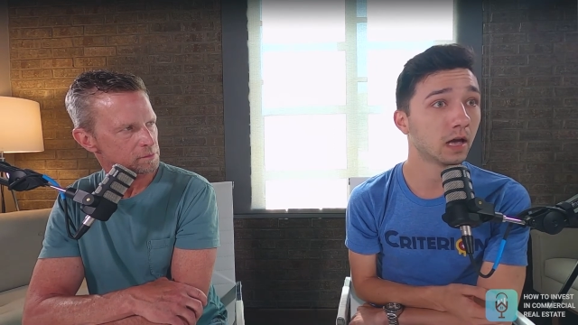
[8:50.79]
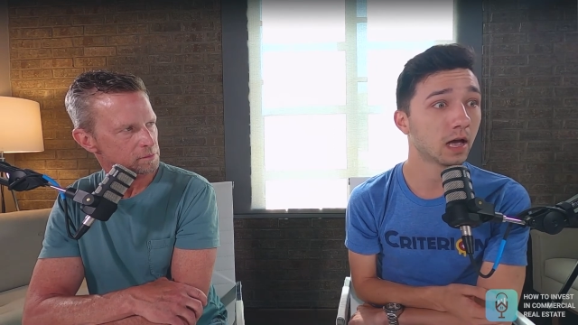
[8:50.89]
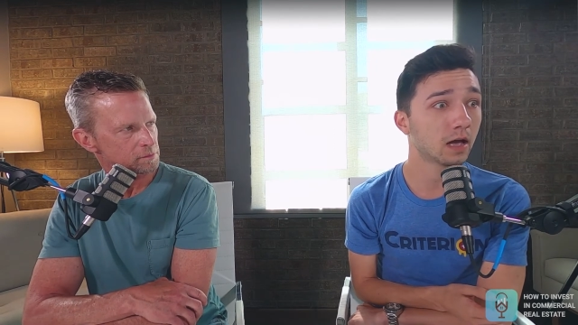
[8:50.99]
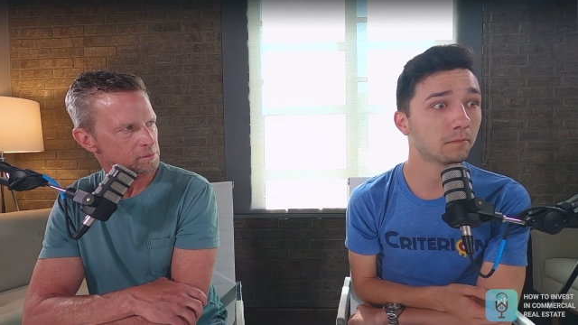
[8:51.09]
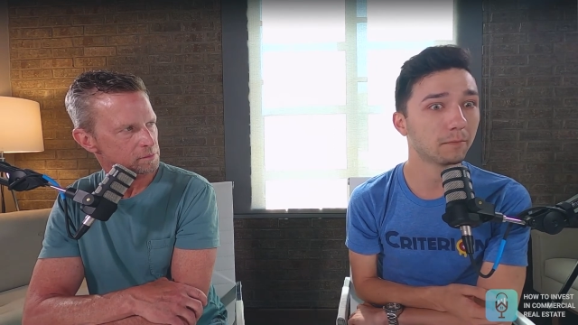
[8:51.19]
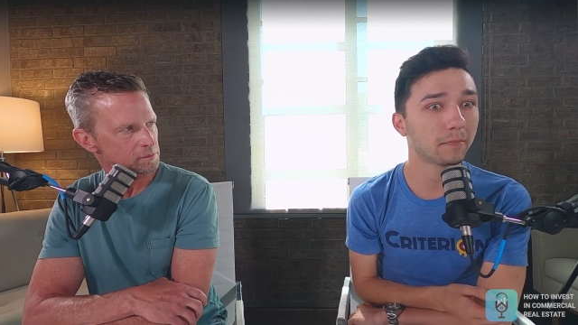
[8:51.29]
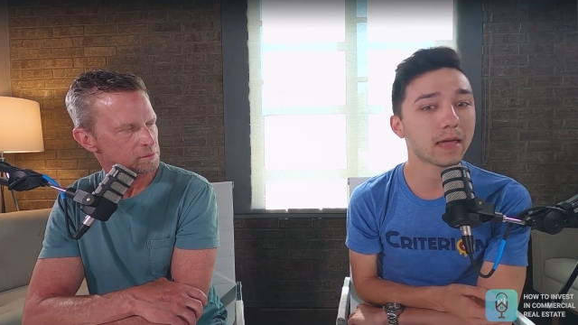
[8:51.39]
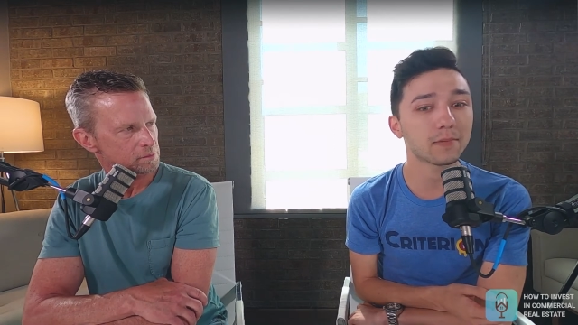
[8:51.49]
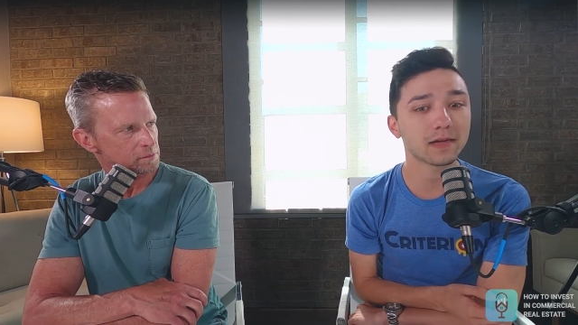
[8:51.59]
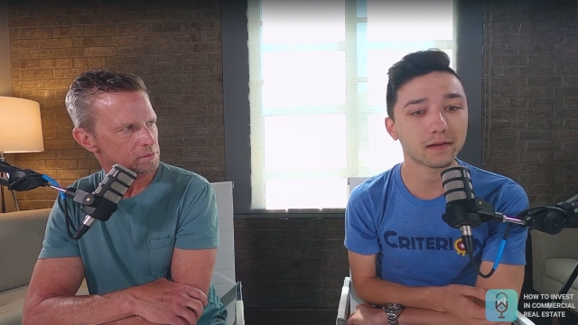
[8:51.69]
Speaker 1: Um,
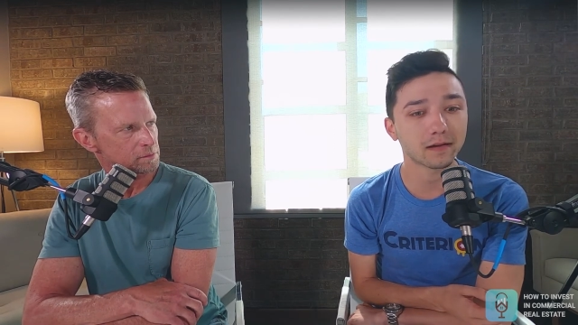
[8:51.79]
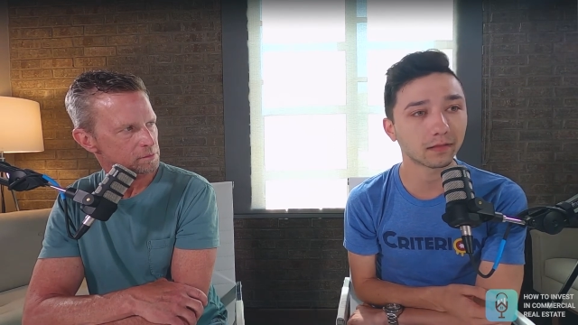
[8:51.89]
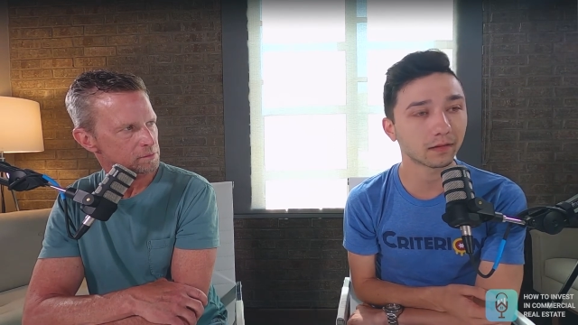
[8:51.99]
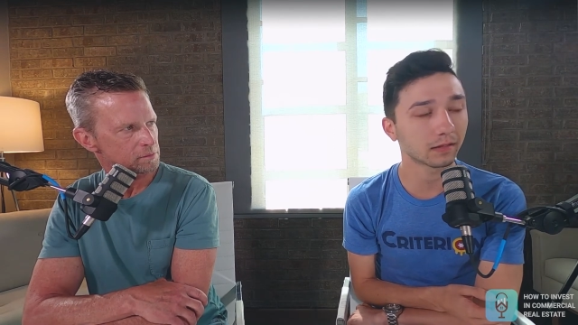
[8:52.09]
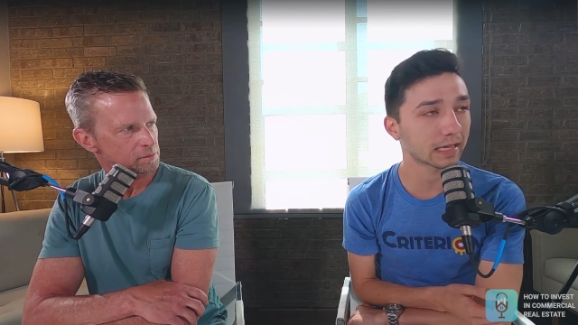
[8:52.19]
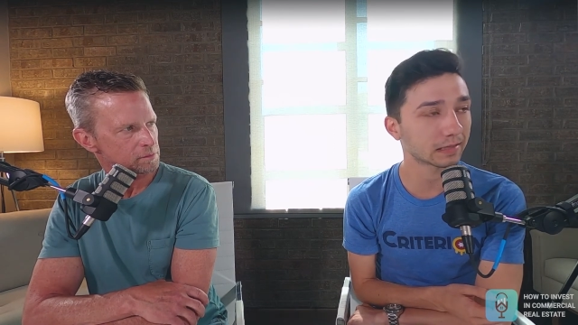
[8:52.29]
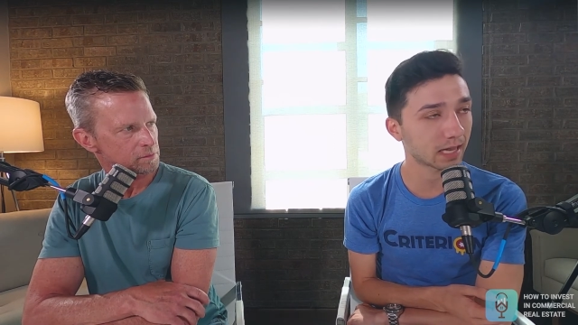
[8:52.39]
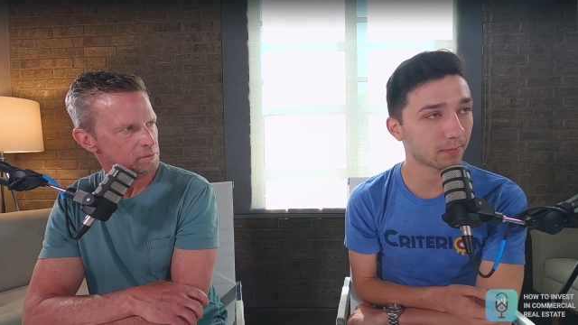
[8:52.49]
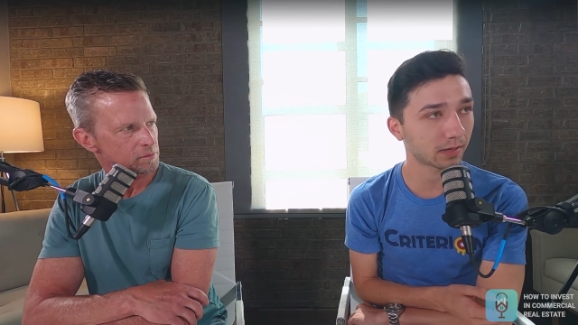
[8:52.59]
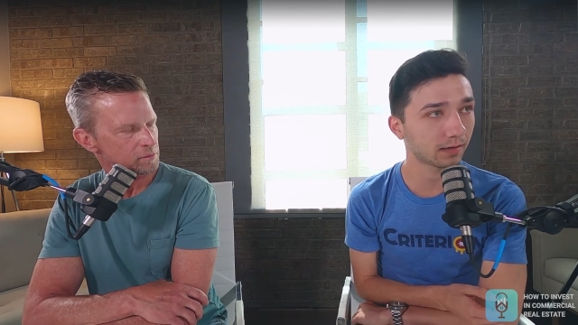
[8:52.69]
maybe a little
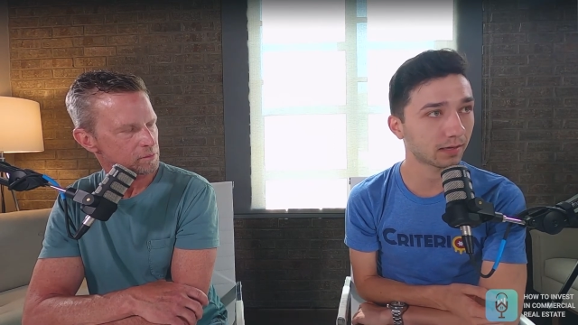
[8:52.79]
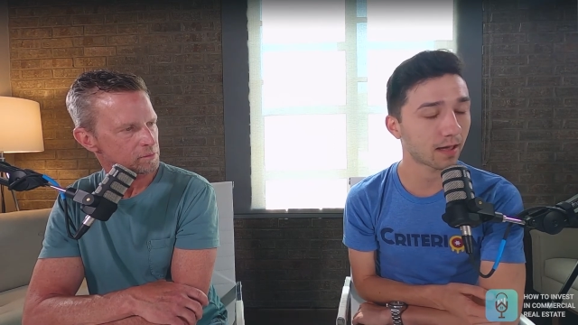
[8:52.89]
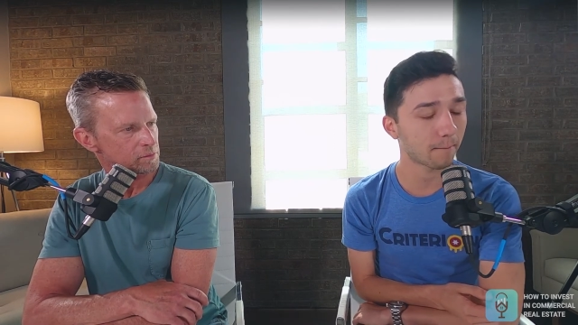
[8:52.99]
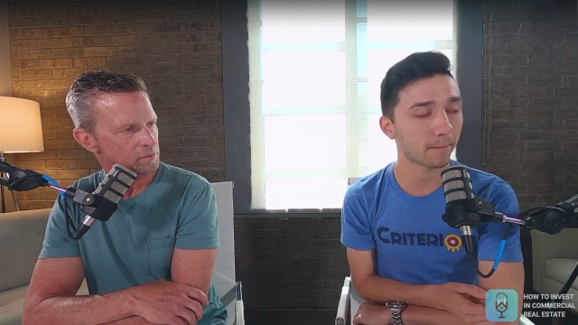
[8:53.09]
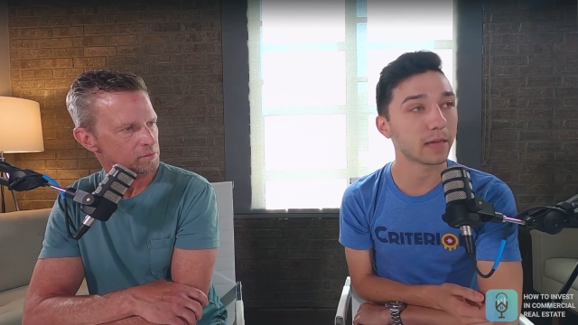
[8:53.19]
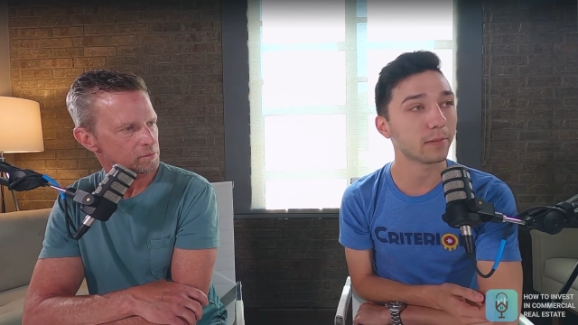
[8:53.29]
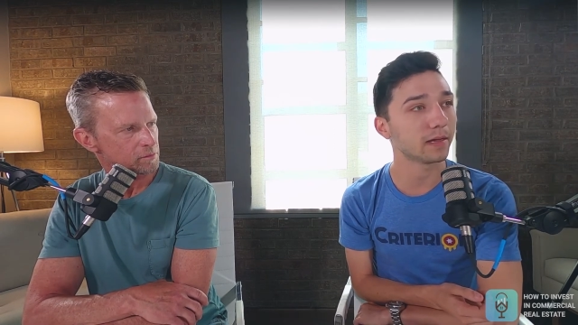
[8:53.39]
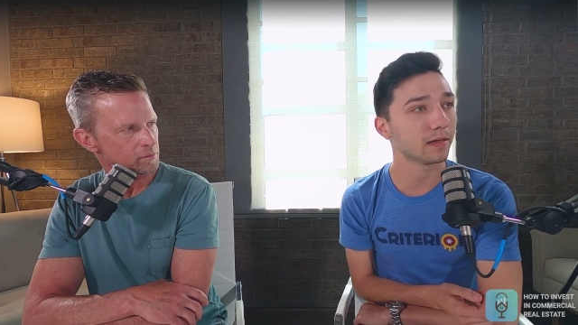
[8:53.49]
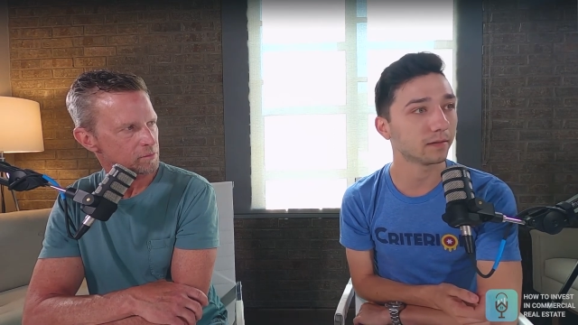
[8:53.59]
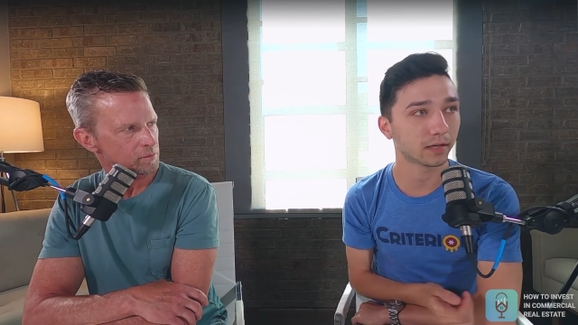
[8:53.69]
landscaping cleanup,
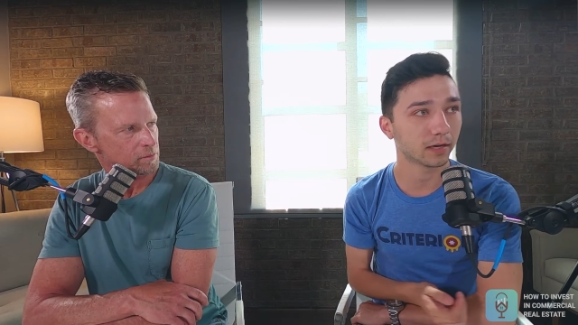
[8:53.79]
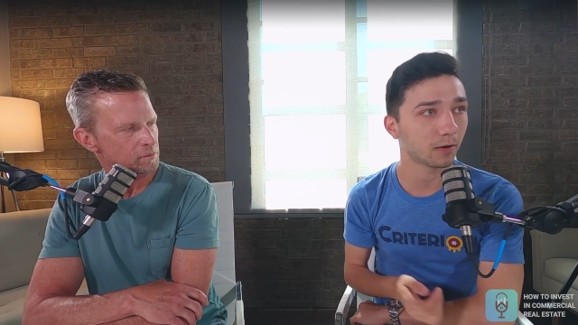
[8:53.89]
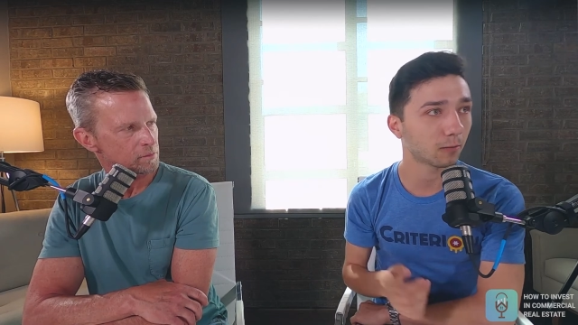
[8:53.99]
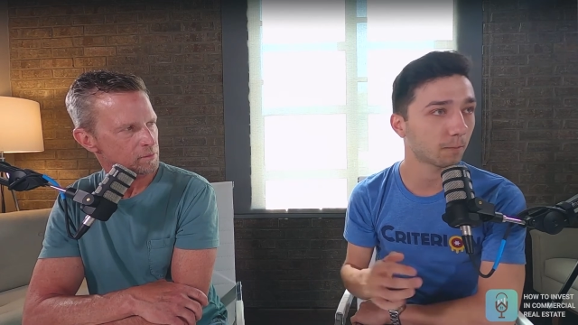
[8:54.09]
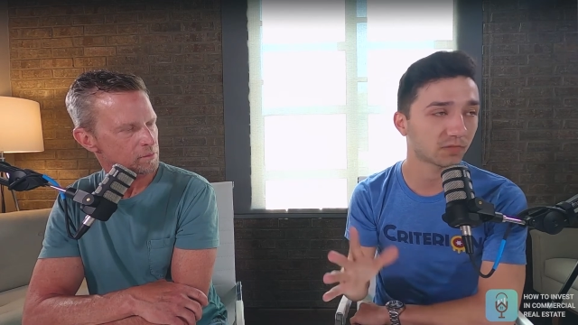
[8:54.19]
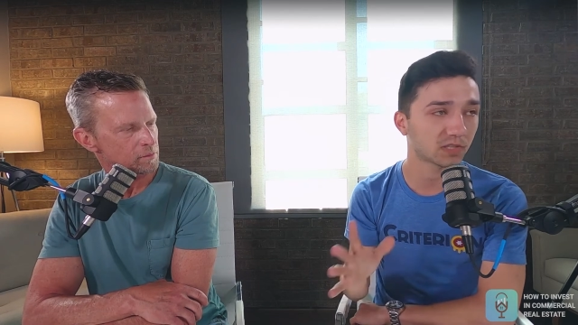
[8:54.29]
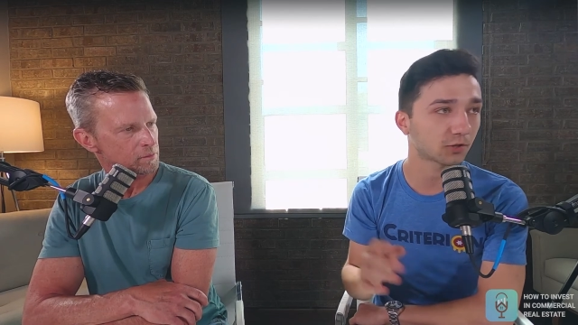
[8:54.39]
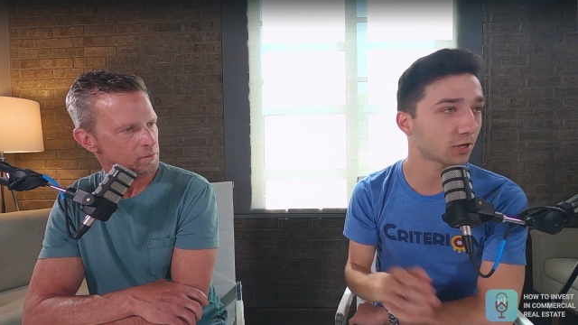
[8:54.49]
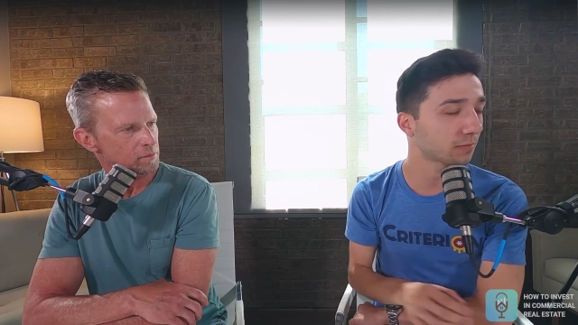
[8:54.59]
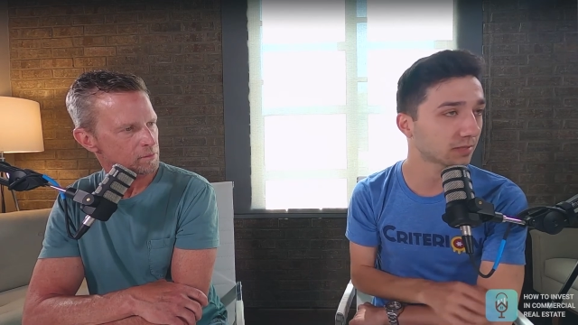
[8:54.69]
maybe, you know,
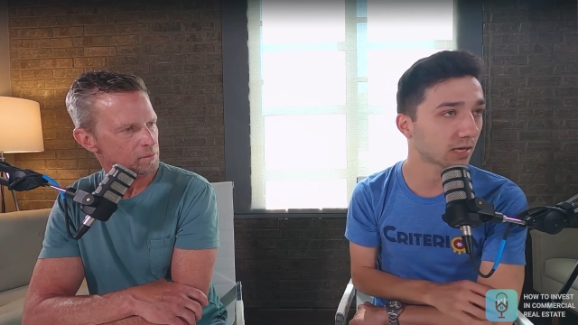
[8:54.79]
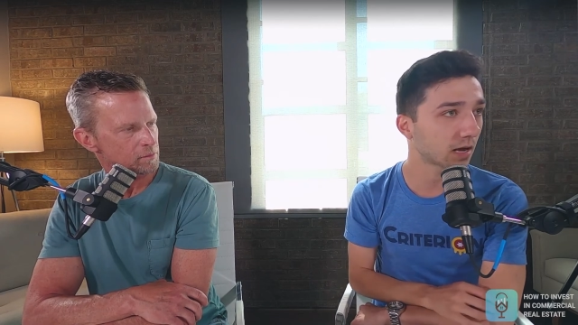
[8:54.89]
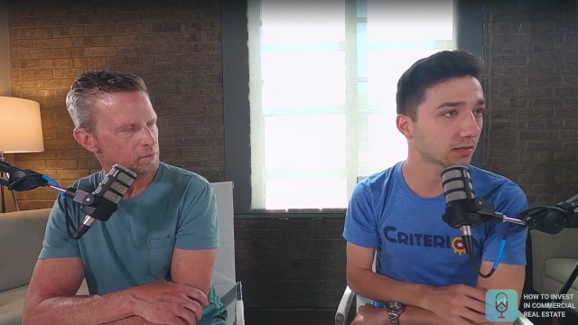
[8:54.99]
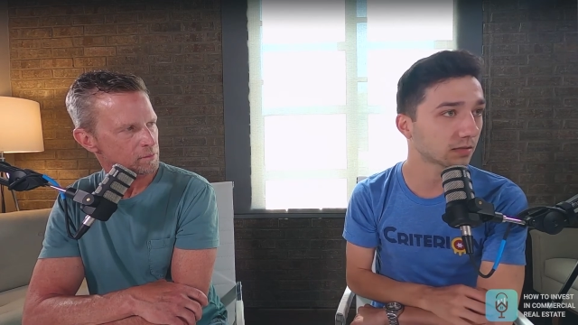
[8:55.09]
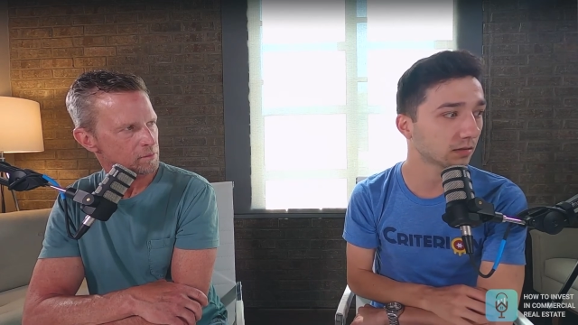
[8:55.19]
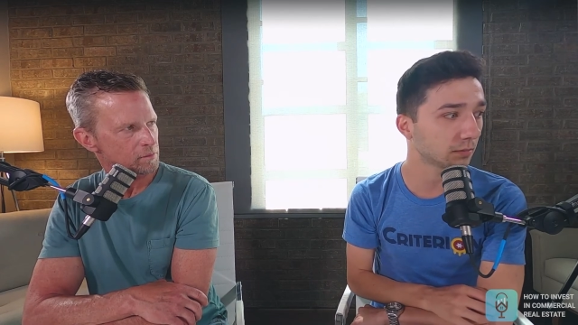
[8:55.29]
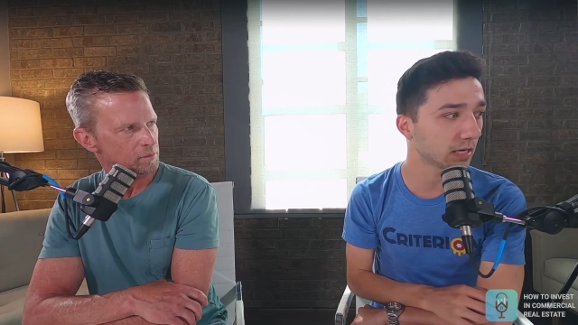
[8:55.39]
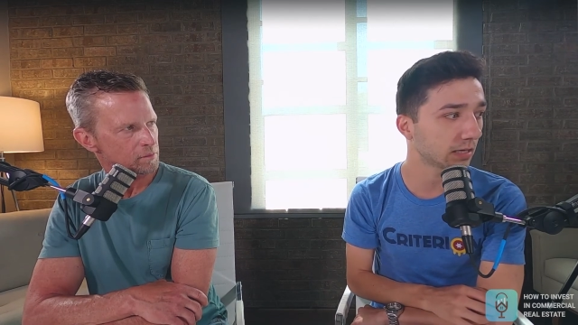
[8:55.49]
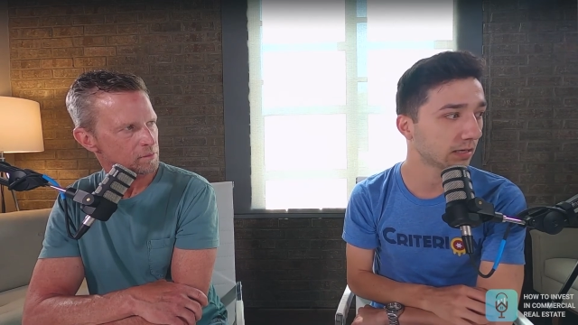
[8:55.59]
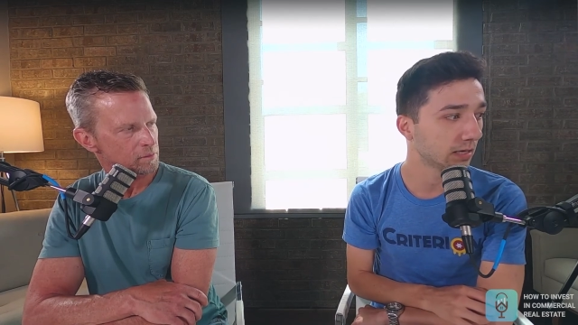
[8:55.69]
touch up the signs a little
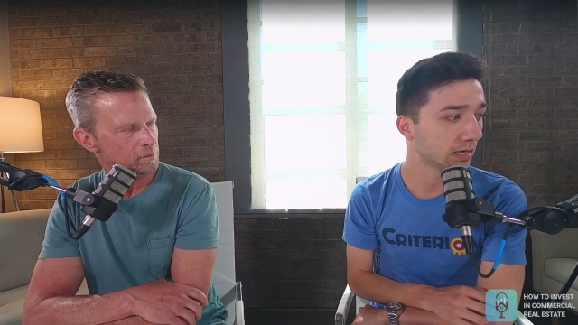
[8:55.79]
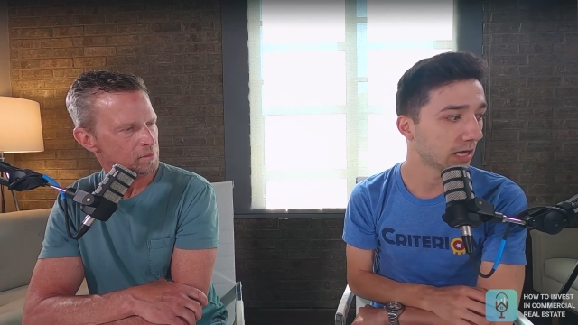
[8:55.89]
bit,